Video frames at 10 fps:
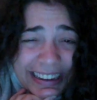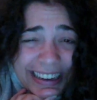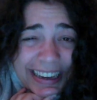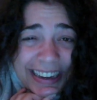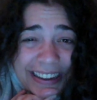
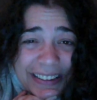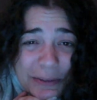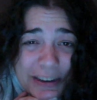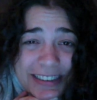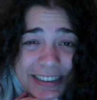Yeah,
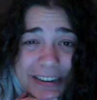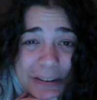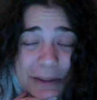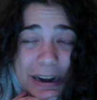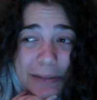President
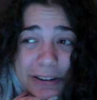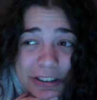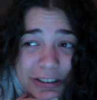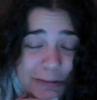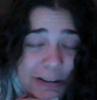Obama
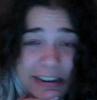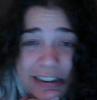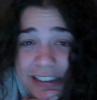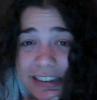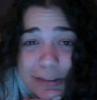just went
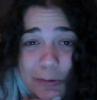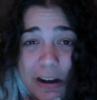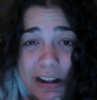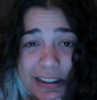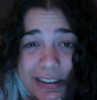into his
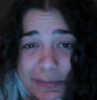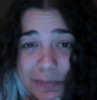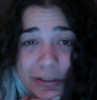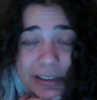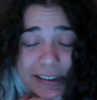wallet and
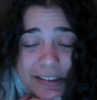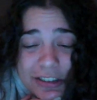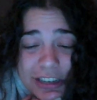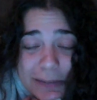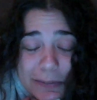pulled out his
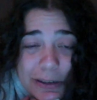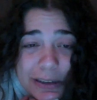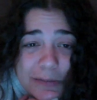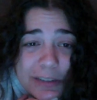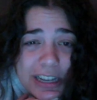
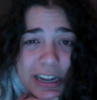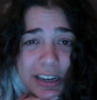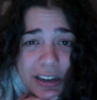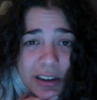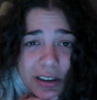checkbook and was
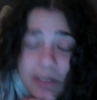like,